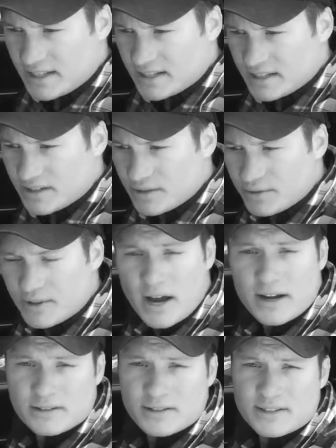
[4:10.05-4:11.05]
This
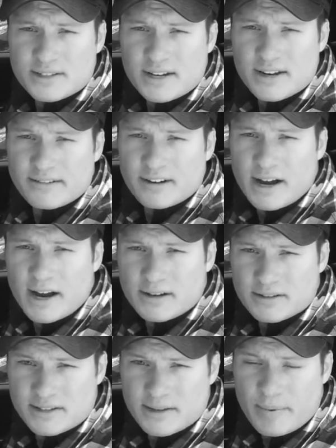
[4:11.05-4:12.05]
2000 Sierra
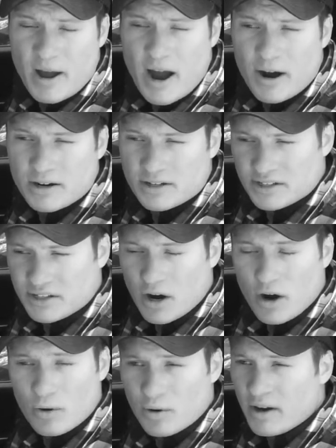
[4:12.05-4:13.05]
has the power to
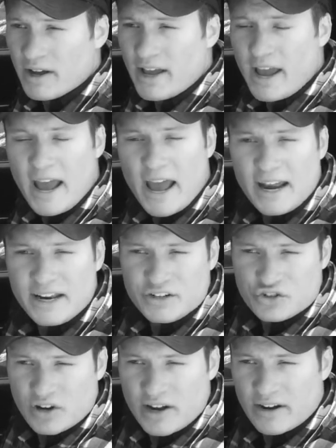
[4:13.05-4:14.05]
tow any
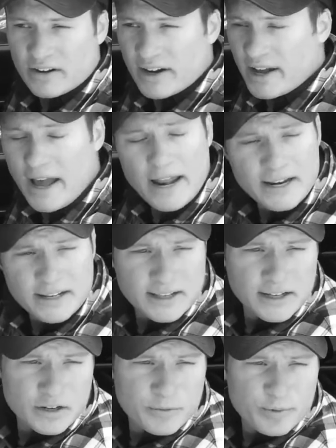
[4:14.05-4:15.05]
trailer,
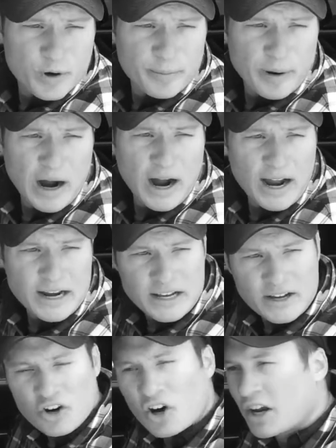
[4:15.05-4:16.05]
anything you put behind
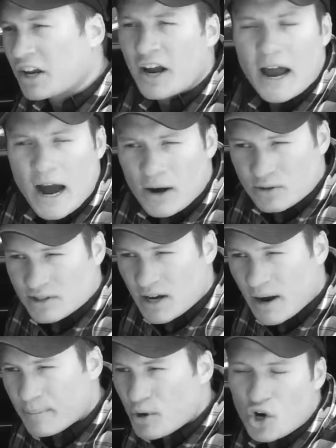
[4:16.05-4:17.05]
it. Hook your house
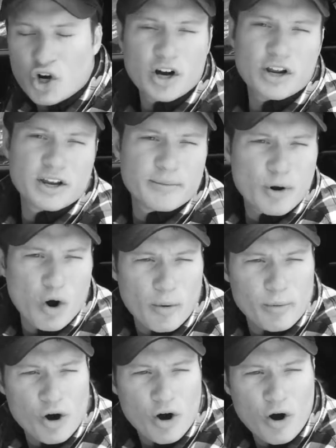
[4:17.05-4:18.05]
up, hook your
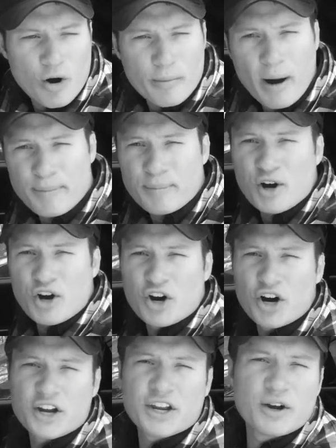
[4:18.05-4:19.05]
mobile home up,
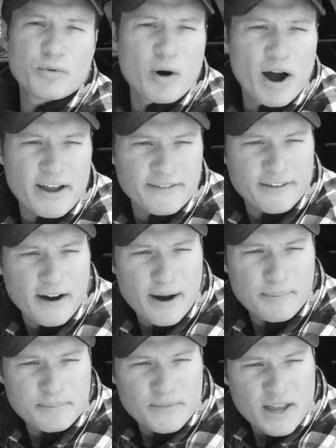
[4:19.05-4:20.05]
hook your wife
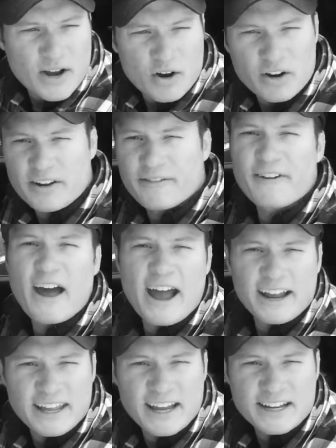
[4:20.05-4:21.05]
up, or your fat
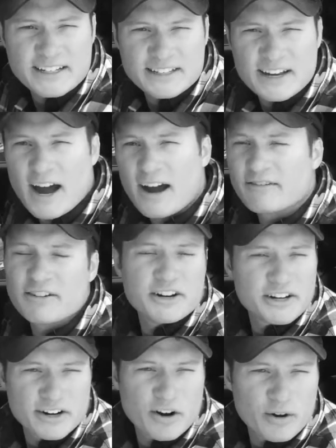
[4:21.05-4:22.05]
kids. I
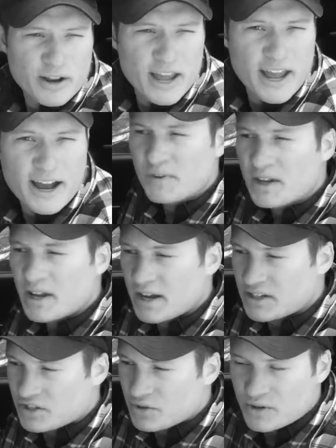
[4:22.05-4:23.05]
really don't care.
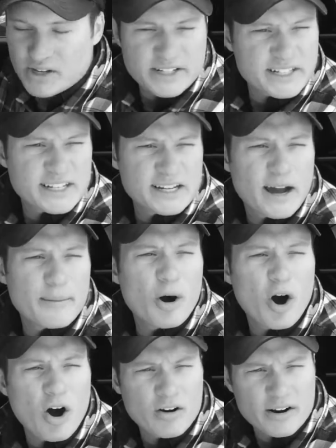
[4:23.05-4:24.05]
As you can see, I'm
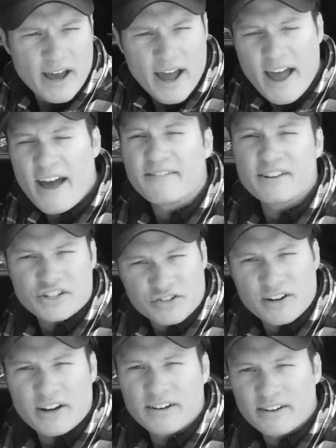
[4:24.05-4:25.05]
hauling a heavy
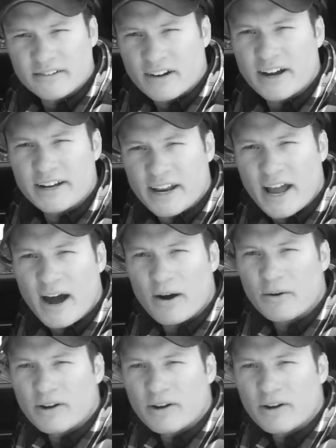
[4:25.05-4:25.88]
trailer right now.